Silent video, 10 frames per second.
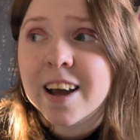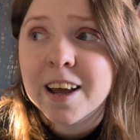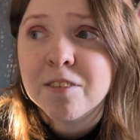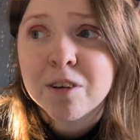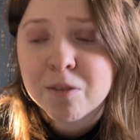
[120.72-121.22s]

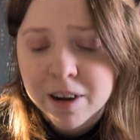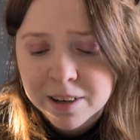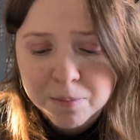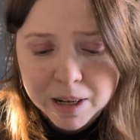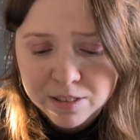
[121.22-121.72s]
Even
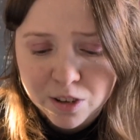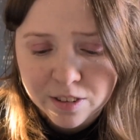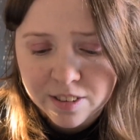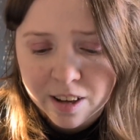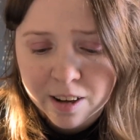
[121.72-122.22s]
when my
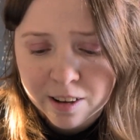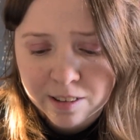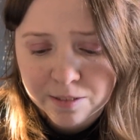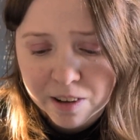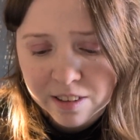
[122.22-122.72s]
socks
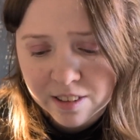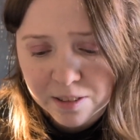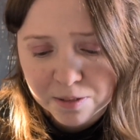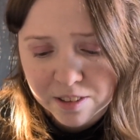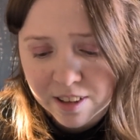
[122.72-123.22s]
are vastly
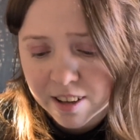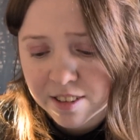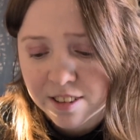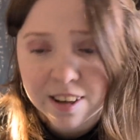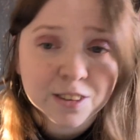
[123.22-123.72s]
different
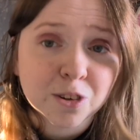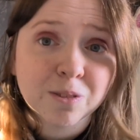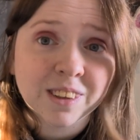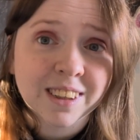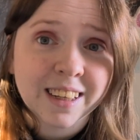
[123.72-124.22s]
sizes, I
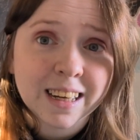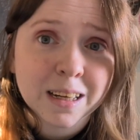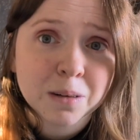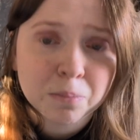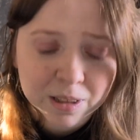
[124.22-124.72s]
don't really
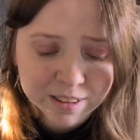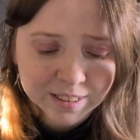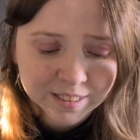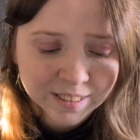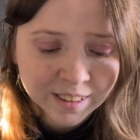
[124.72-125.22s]
care
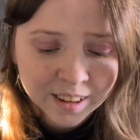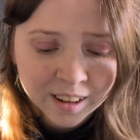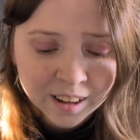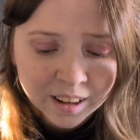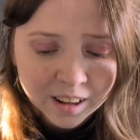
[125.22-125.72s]
because
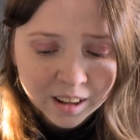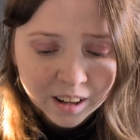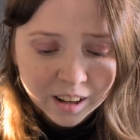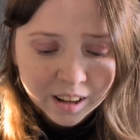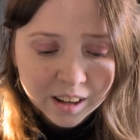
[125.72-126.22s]

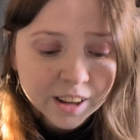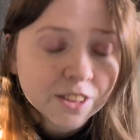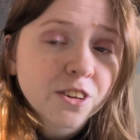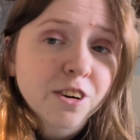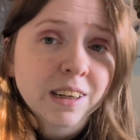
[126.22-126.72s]

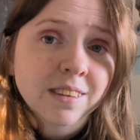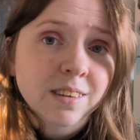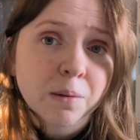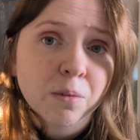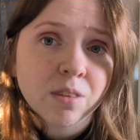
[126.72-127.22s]
in the grand
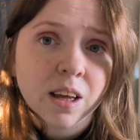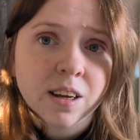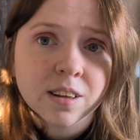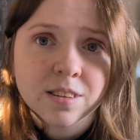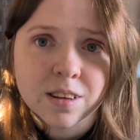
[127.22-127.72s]
scheme of
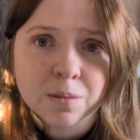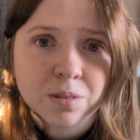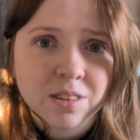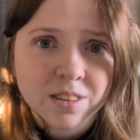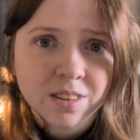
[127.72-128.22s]
things, I'm
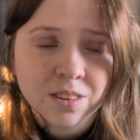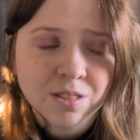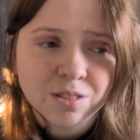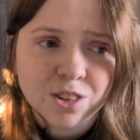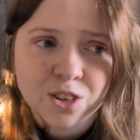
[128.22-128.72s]
still
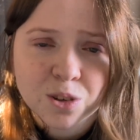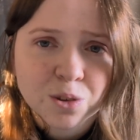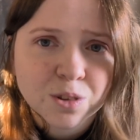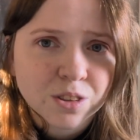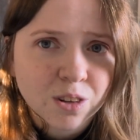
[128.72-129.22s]
new
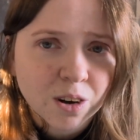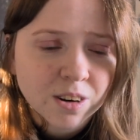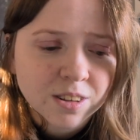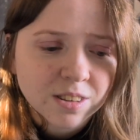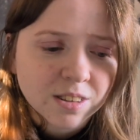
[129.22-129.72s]
to
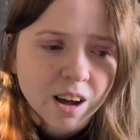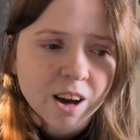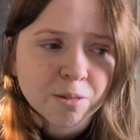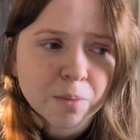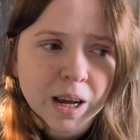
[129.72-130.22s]
socks.
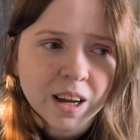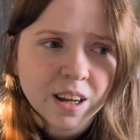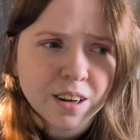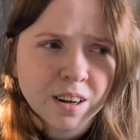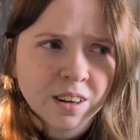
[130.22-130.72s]
I've
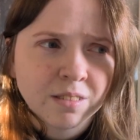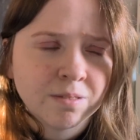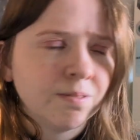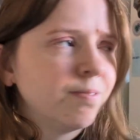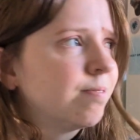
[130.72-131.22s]
made,
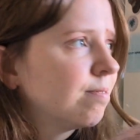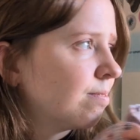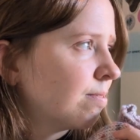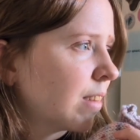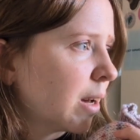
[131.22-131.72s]

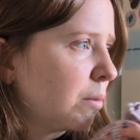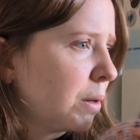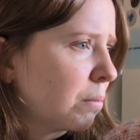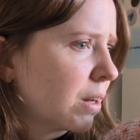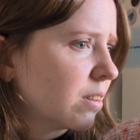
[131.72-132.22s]
how
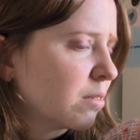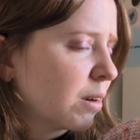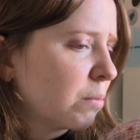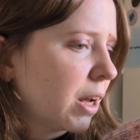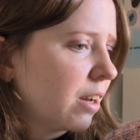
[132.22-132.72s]
many pairs have I
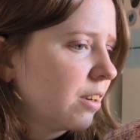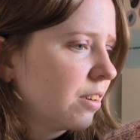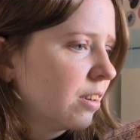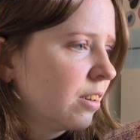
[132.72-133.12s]
made?